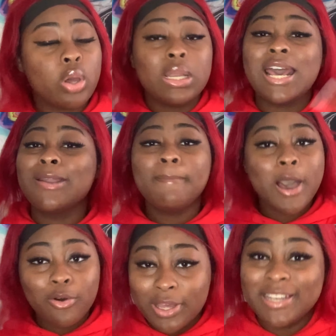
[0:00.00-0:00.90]
Let them
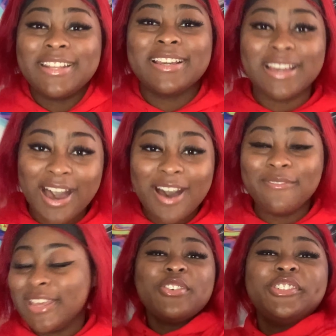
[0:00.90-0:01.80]
melt in the
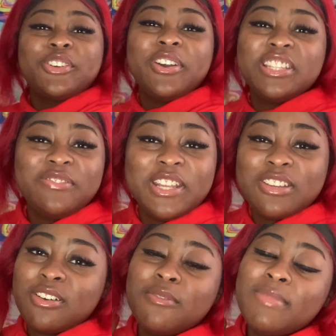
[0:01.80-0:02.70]
comments. If you enjoy this
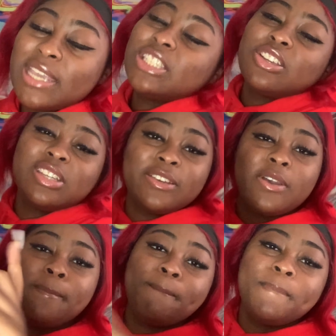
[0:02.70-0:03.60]
video, make sure you give
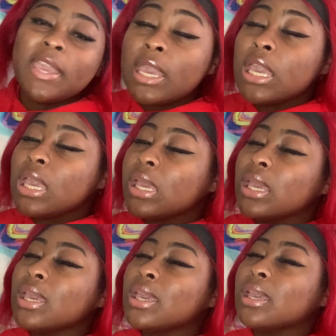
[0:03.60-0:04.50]
it a
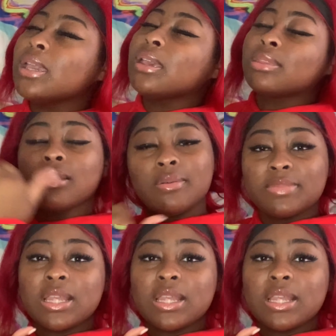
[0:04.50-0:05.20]
big thumbs